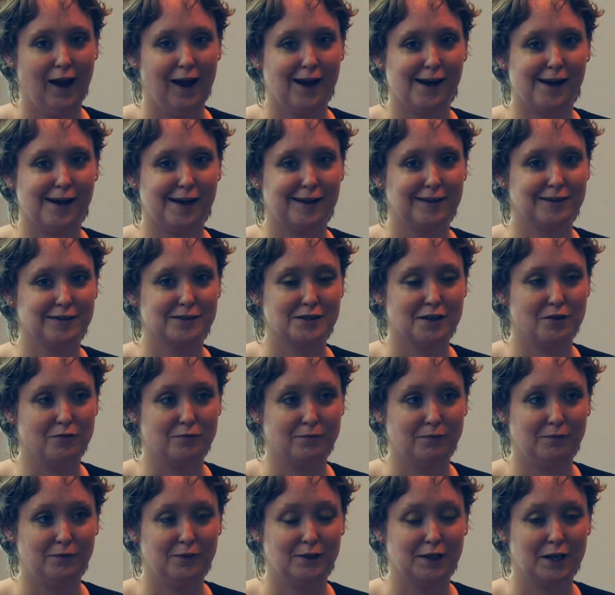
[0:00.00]
and
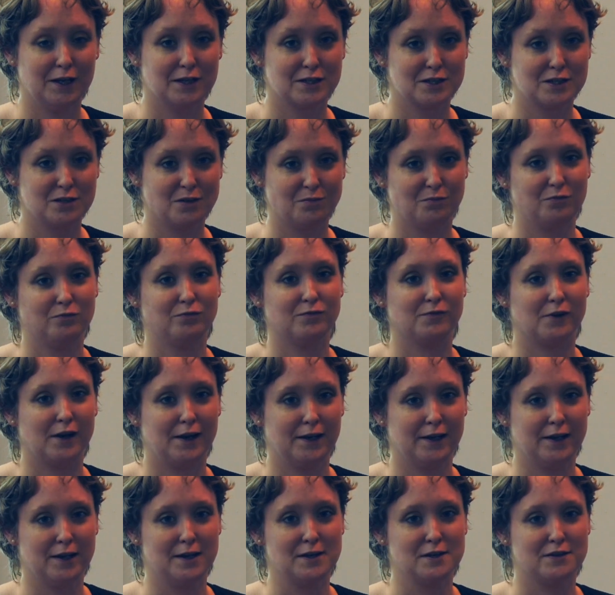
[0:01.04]
I've learned some
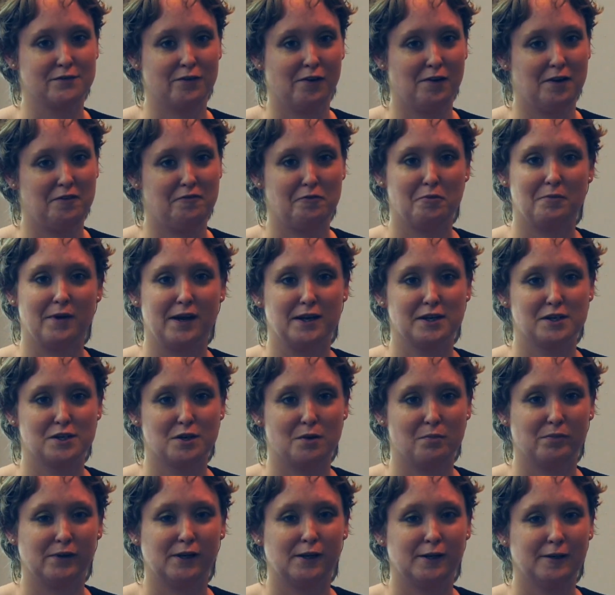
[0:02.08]
really useful
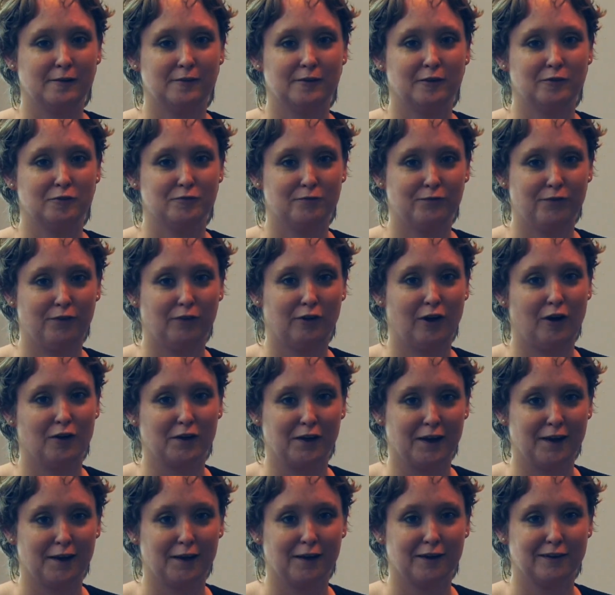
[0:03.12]
information about
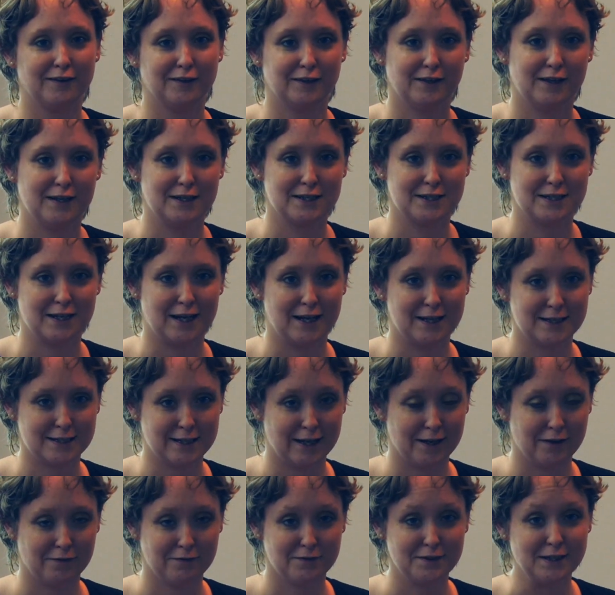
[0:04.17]
blogging and internet
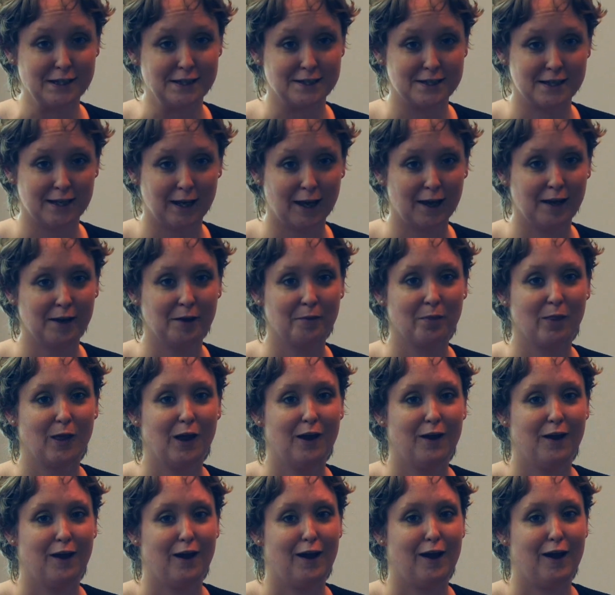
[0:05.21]
safety today.
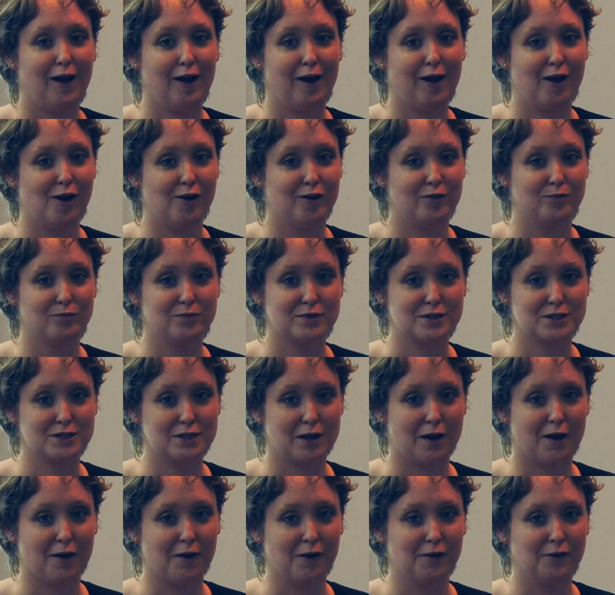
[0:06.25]

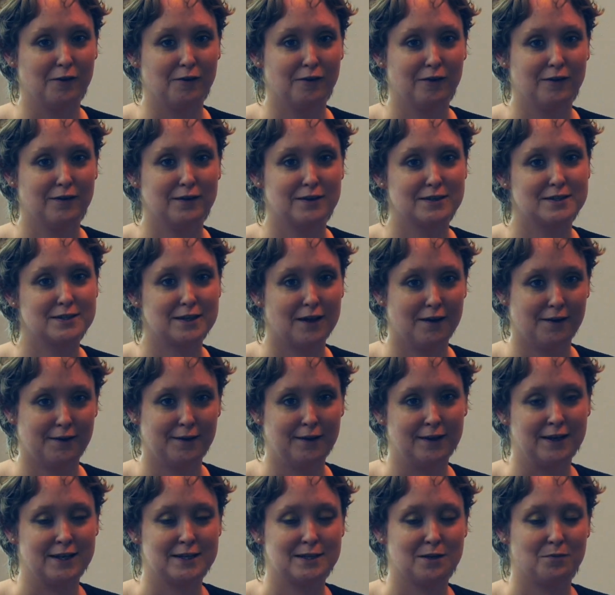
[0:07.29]
So
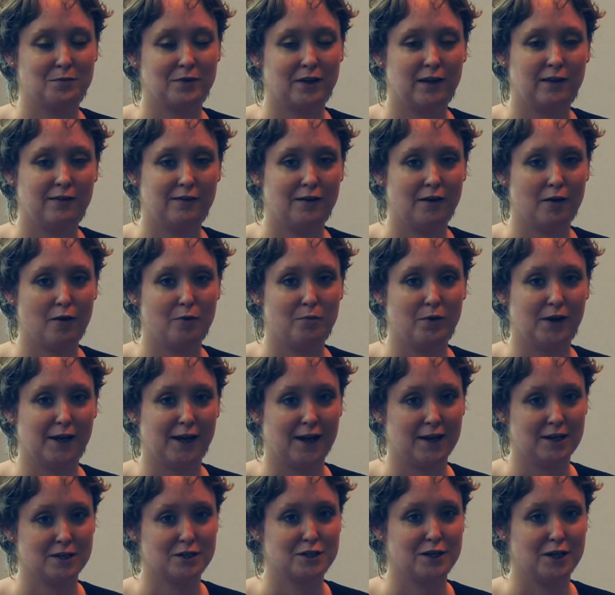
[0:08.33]
certainly something that I
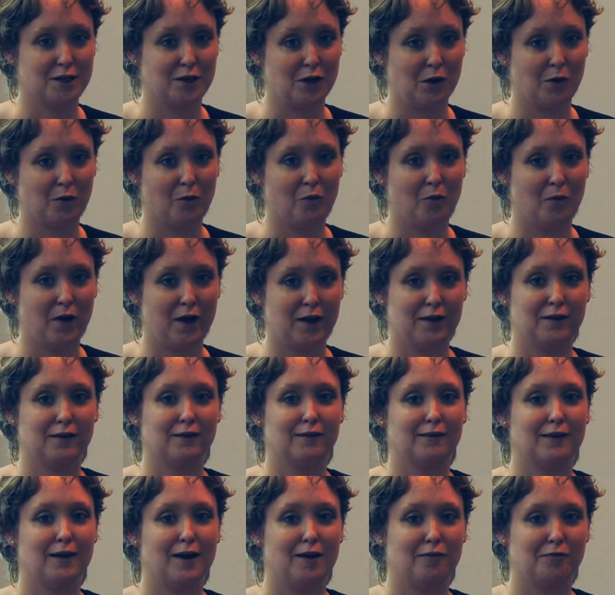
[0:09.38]
might actually go away
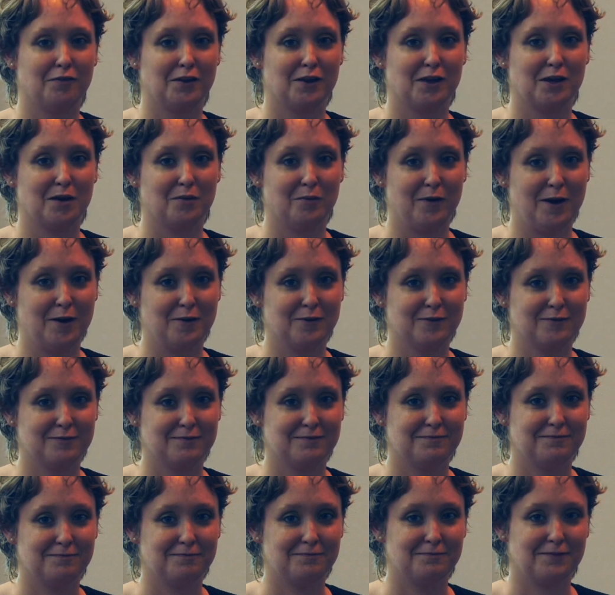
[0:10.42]
and have a think
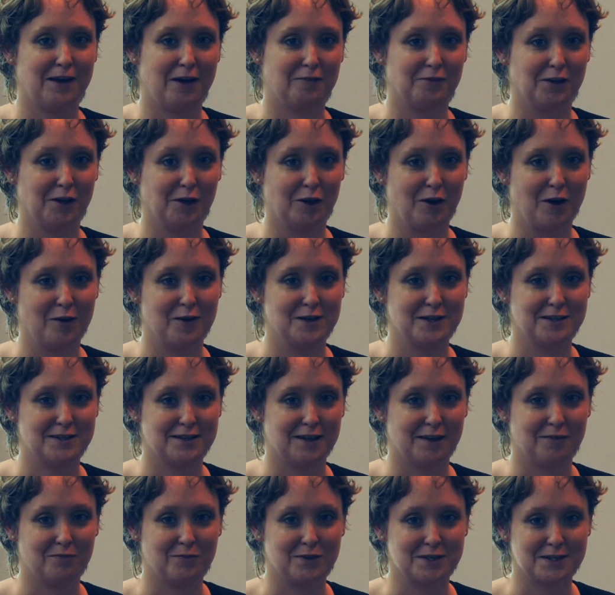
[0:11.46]
about having a go
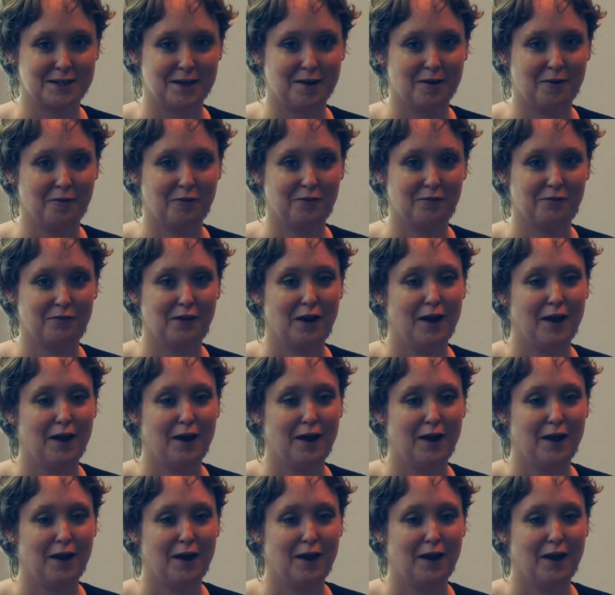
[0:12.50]
at it myself.